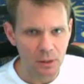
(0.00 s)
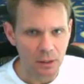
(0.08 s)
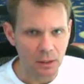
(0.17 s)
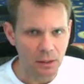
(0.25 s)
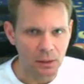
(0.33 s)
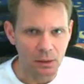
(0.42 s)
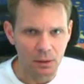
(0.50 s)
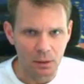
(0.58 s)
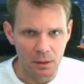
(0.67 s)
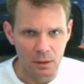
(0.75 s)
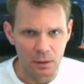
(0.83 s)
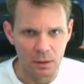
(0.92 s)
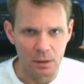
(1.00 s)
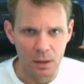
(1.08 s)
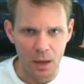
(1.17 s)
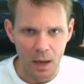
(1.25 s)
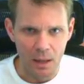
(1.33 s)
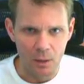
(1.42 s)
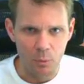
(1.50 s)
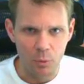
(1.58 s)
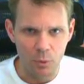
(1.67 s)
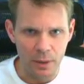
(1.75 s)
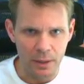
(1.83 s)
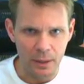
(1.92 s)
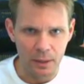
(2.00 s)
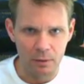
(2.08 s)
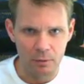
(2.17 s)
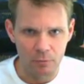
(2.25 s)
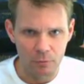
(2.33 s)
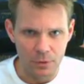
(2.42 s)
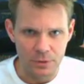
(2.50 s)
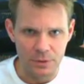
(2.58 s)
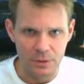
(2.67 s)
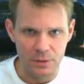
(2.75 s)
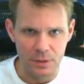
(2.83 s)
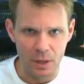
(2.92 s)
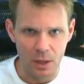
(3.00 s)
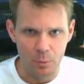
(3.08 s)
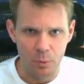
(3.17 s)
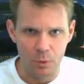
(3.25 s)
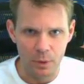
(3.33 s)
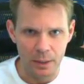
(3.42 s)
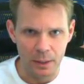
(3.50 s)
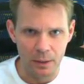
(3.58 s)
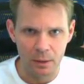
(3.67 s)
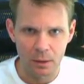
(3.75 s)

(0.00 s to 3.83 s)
in the allopoietic versus the autopoietic